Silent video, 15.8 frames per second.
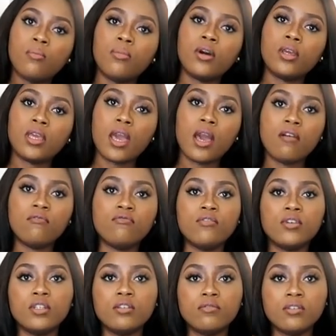But yeah, I
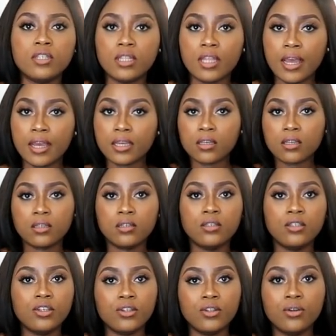really, really like,
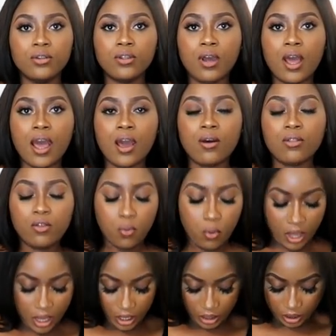you know, the the
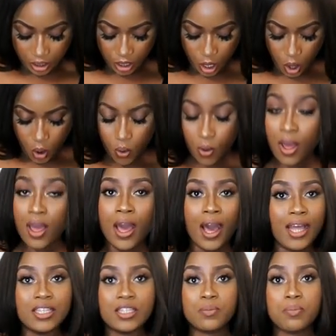way it's low.
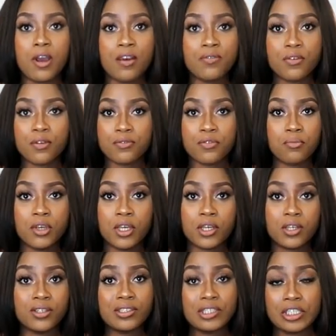And it's perfect for me
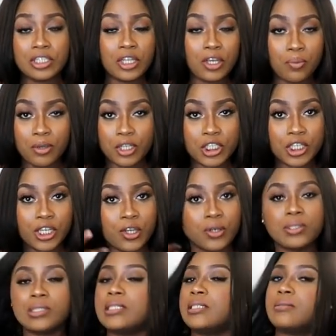because, you know, bitch ain't
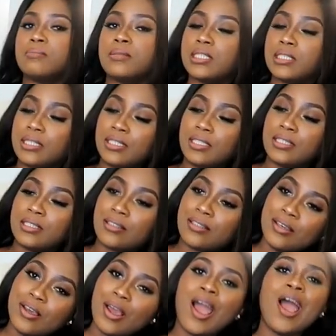got certain
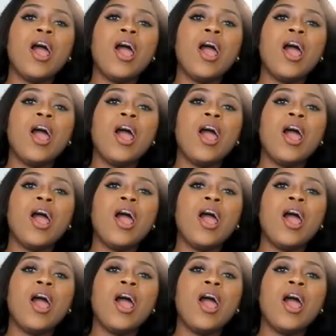titties.